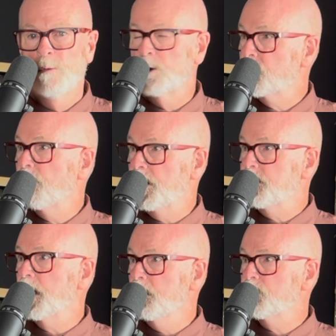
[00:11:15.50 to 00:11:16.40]
somebody
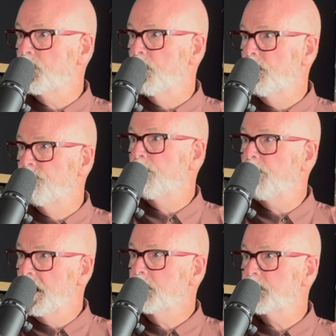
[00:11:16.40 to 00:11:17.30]
tells you. If it
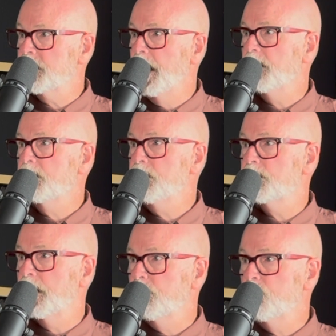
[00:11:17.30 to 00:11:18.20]
makes sense,
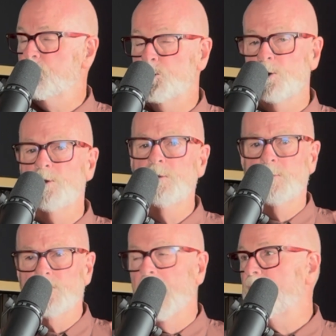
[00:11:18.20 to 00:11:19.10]
then you should
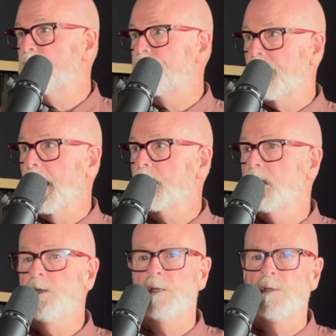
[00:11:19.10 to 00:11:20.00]
try to
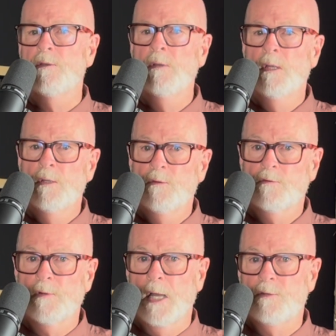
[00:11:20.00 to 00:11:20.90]
tackle it and
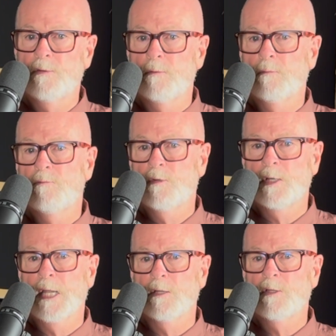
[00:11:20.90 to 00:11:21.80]
try to
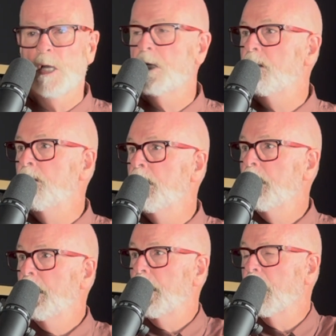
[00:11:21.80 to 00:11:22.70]
get it done.
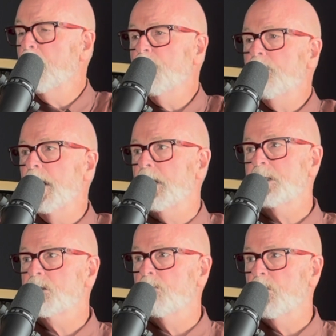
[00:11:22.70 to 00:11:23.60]
And I learned that
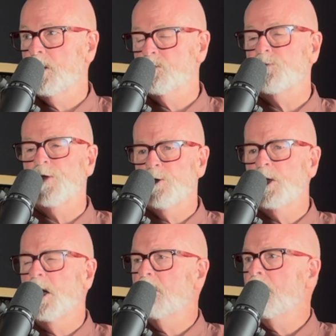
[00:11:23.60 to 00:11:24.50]
lesson when I was very
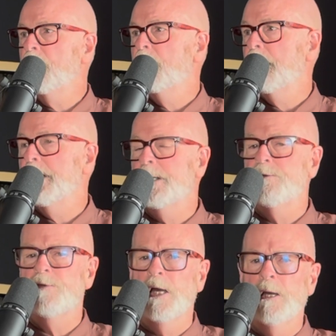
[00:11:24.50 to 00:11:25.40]
young,
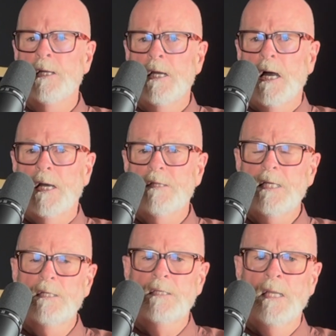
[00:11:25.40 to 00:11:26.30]
and I
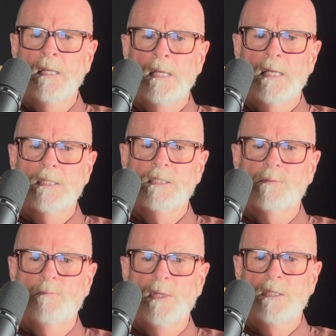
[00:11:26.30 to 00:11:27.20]
think it's
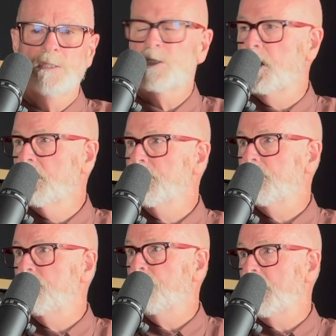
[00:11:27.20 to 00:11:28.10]
been instilled
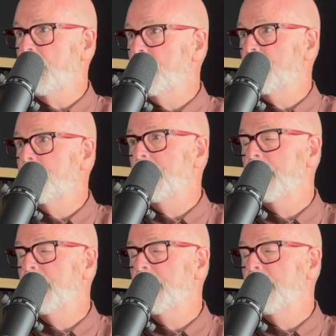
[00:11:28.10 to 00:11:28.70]
in me, and